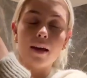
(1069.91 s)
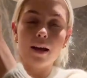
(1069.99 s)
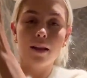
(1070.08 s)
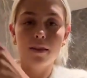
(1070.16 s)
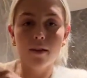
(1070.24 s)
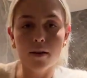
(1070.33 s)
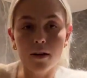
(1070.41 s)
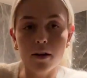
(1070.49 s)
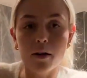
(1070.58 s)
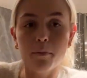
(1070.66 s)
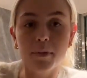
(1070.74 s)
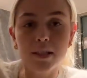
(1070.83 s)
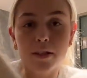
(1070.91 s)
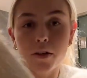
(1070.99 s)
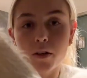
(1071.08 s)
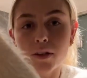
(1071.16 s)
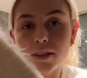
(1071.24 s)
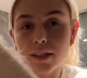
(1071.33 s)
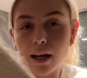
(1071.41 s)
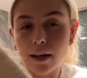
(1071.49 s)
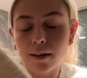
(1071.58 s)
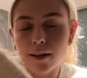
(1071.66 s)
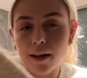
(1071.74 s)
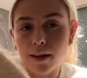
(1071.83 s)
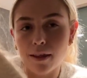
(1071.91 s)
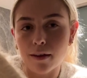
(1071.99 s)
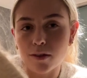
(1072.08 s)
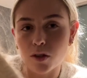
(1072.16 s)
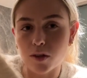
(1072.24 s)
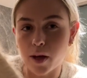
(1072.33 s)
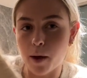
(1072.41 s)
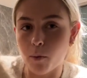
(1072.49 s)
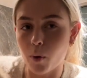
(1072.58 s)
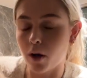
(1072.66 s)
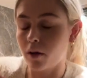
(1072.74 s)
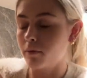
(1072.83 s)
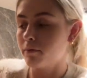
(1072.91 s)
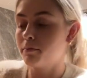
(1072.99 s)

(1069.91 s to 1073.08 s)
and the material is kind of like the Totem one